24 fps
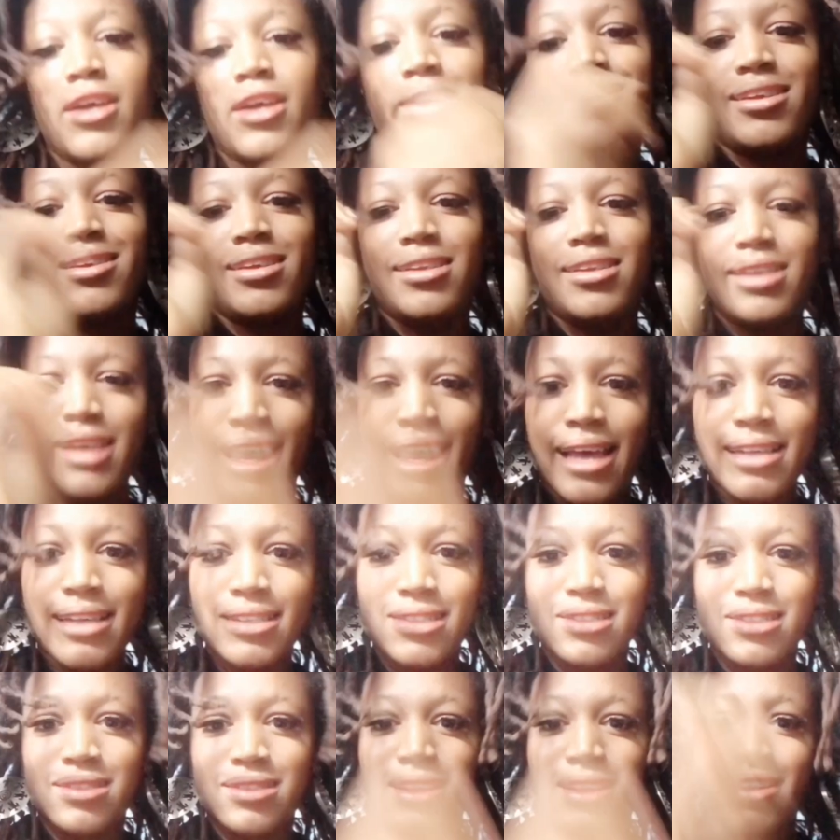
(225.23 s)

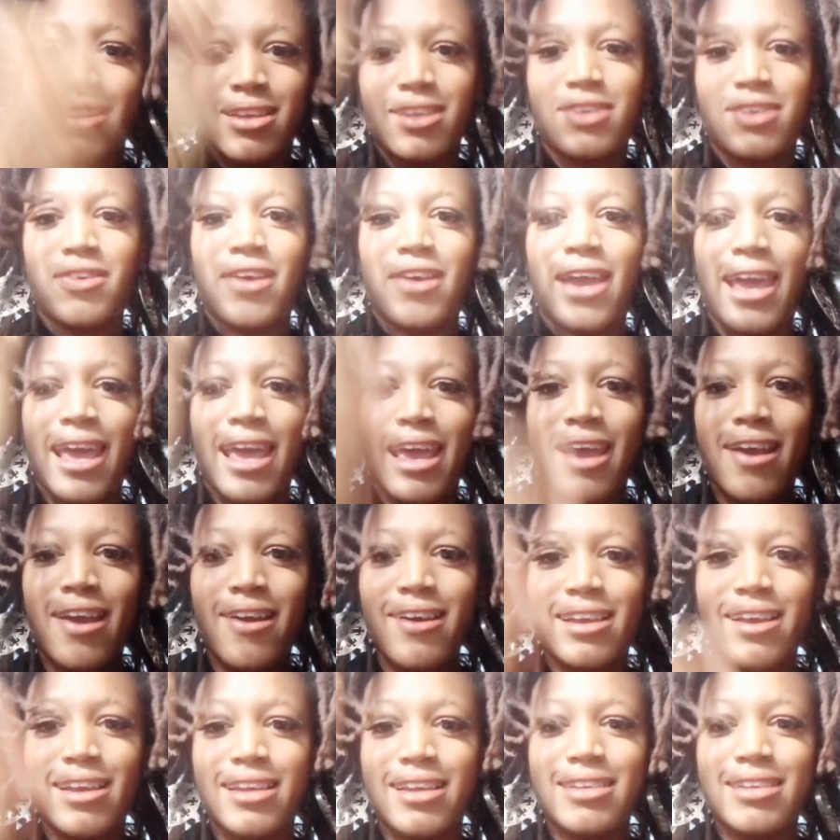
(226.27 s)
Yes, your
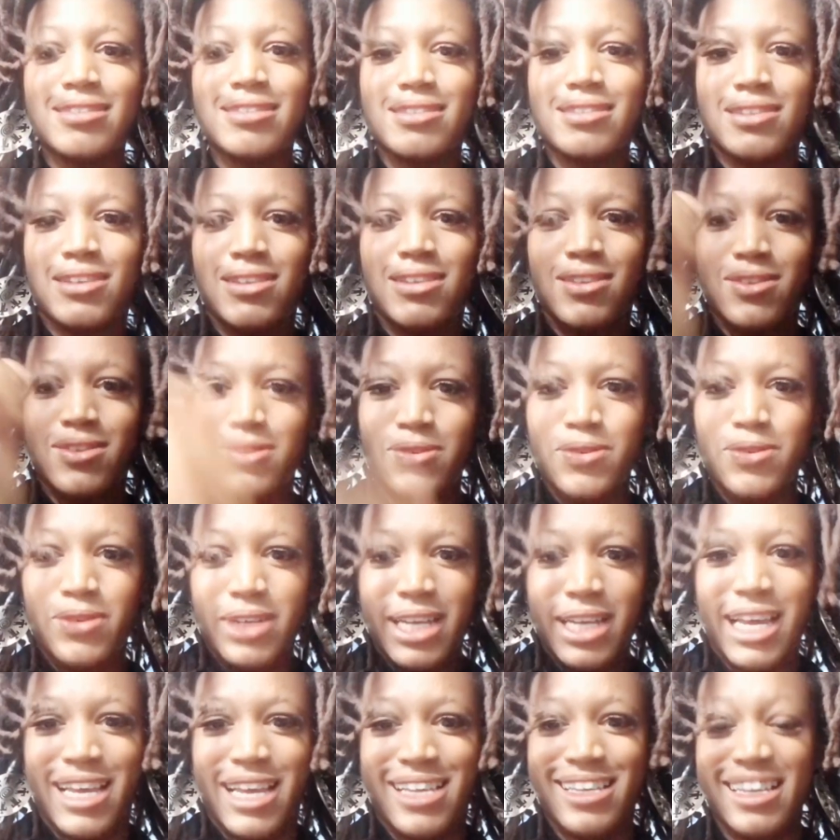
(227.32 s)
hair is you,
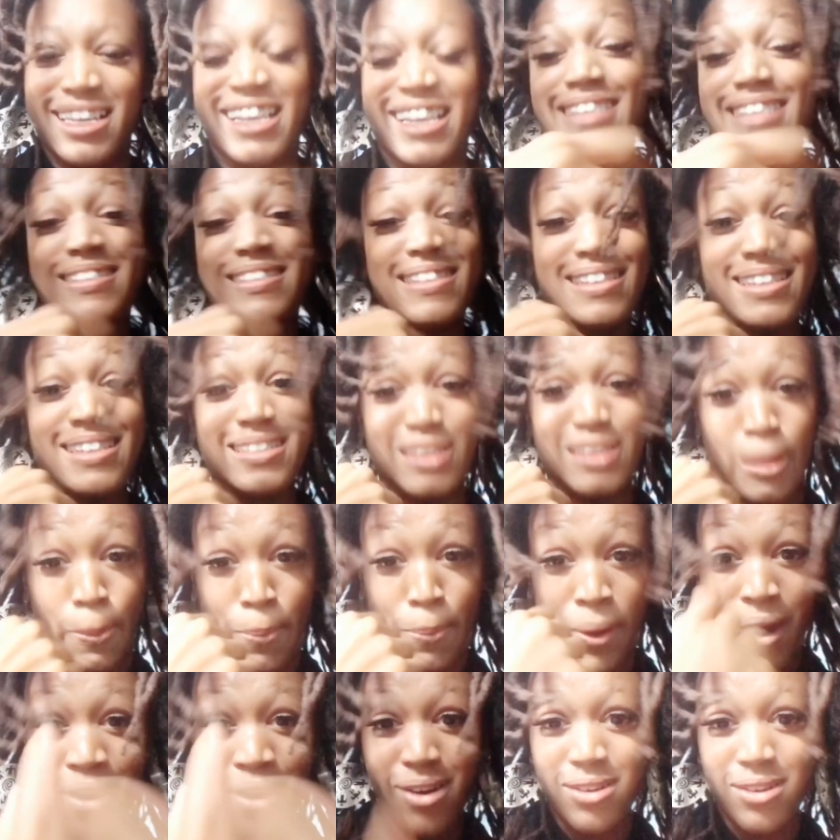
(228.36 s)
because it is a
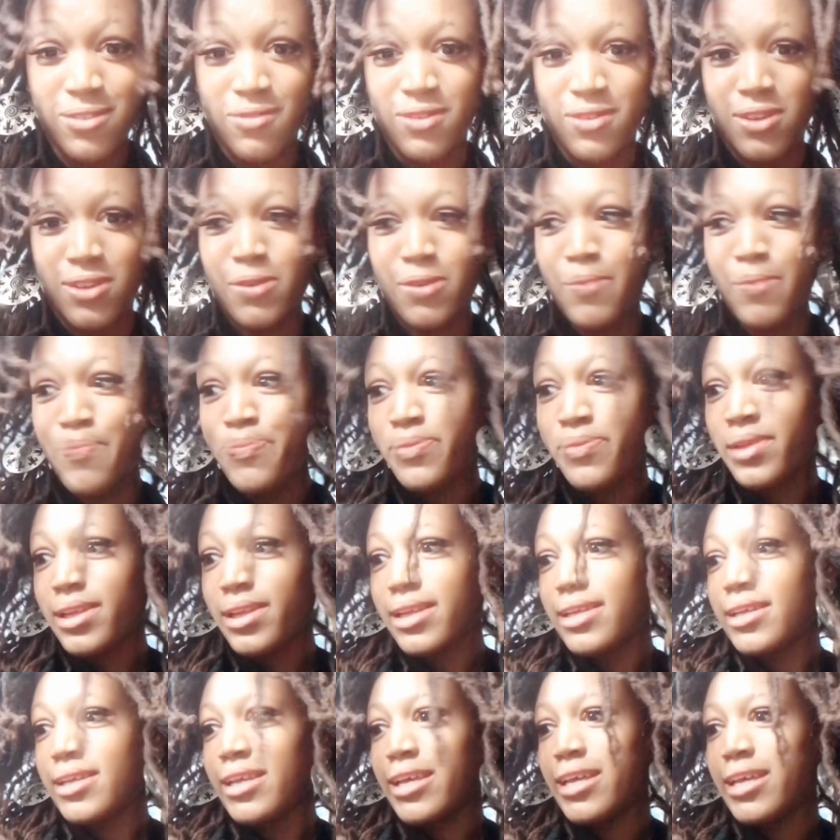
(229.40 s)
part of you.
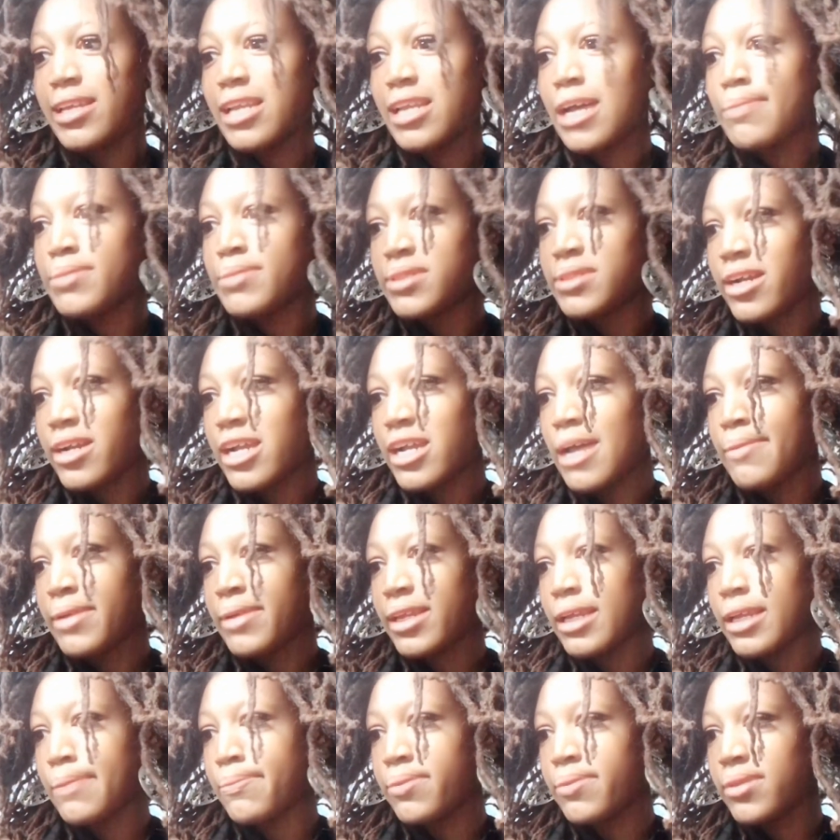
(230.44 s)
And I'm sorry, I'm
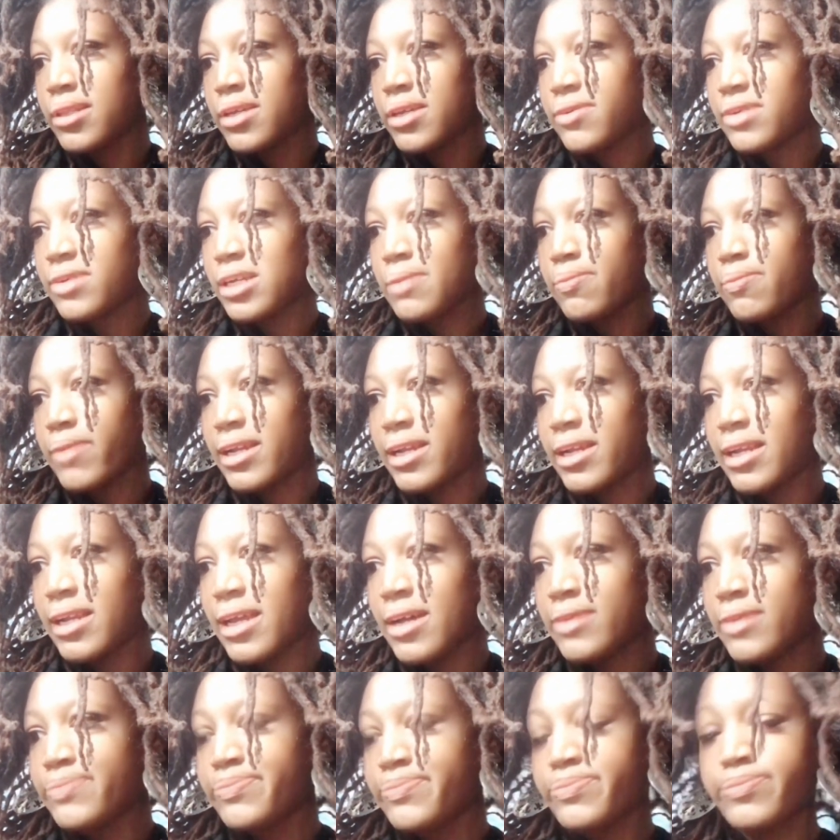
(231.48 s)
getting blown up right
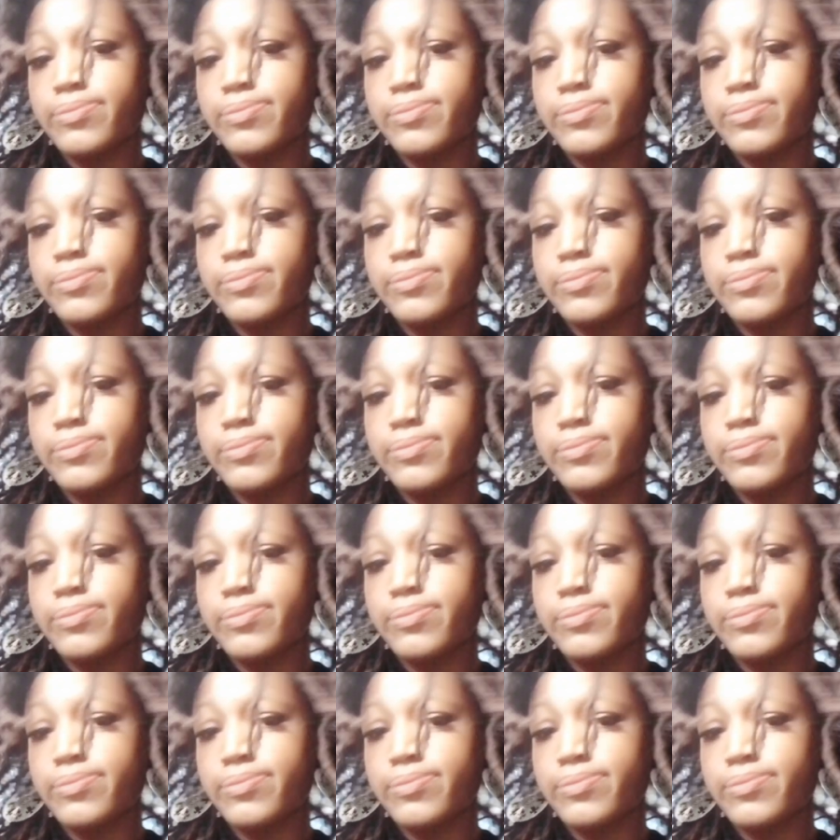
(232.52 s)
now.